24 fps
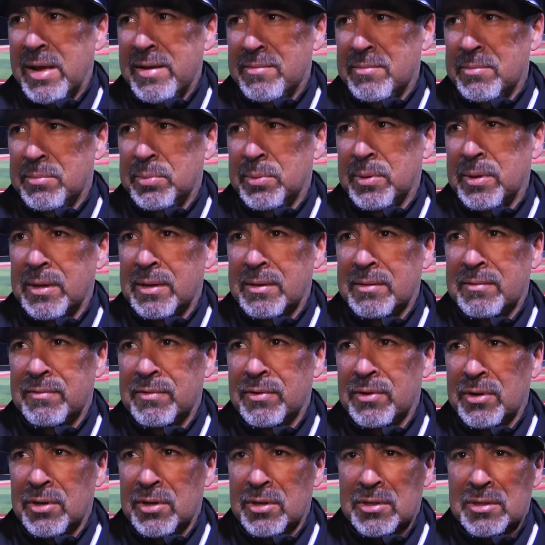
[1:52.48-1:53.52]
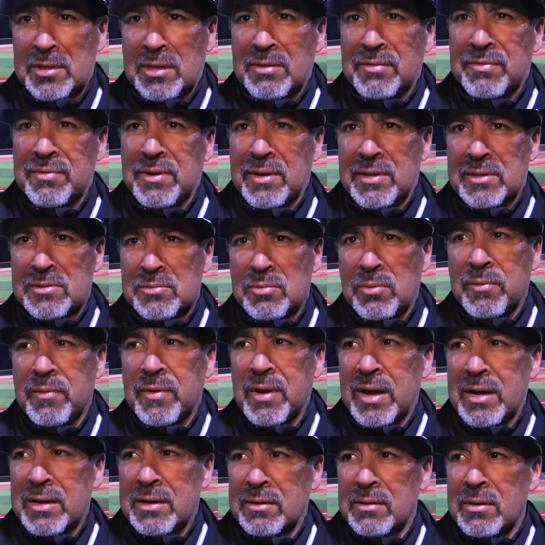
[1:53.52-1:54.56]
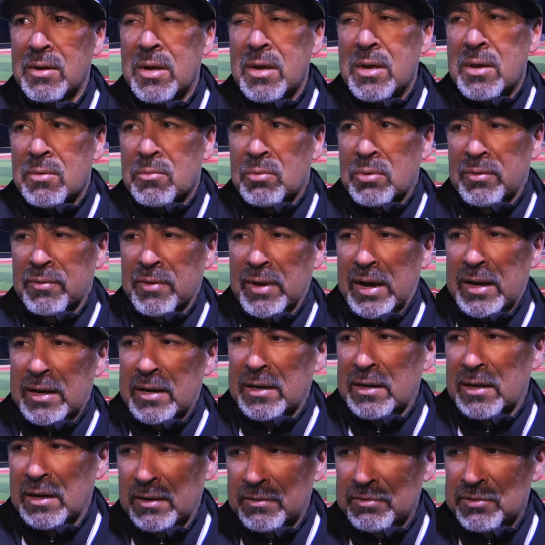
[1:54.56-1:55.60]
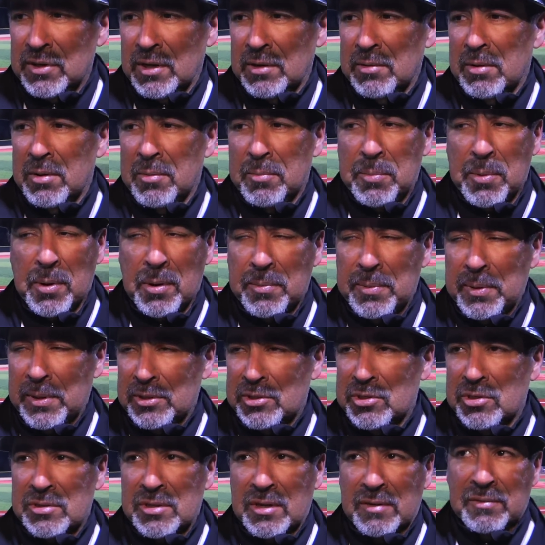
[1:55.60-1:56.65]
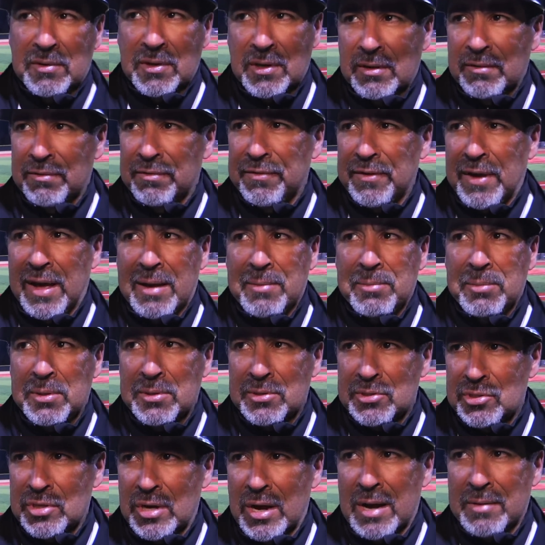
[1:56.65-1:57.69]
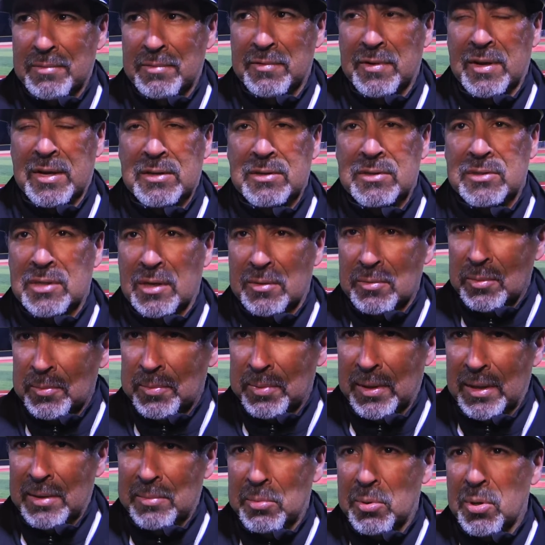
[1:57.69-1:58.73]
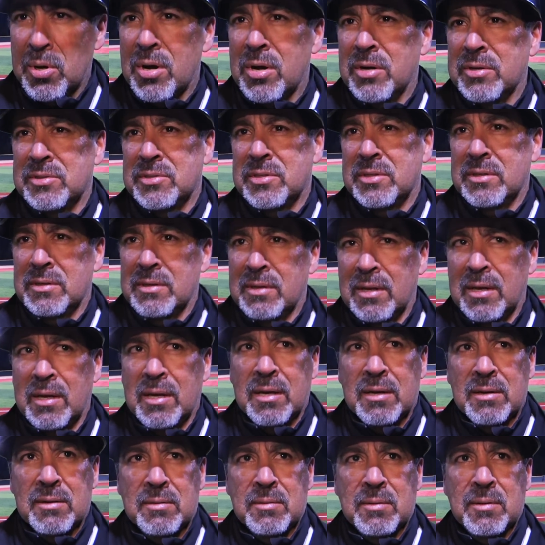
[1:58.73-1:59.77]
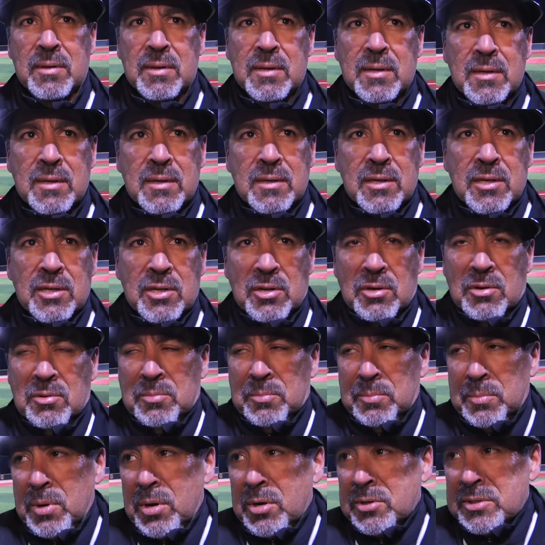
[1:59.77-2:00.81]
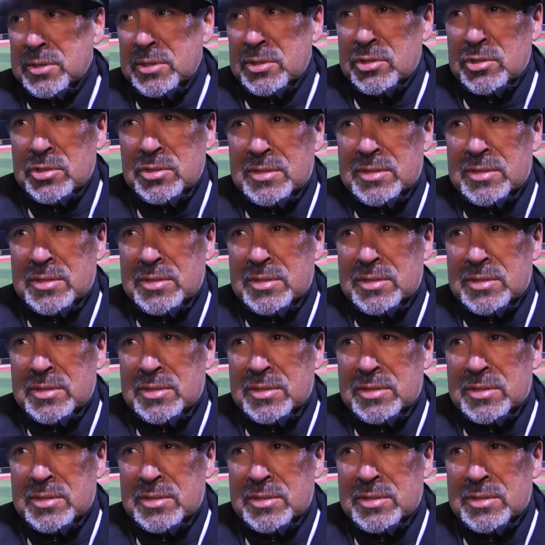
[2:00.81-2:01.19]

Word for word: haven't played very good defense. We've gotten we've gotten enough double. Our pitchers have done a fabulous job of getting double play balls and and you know balls that you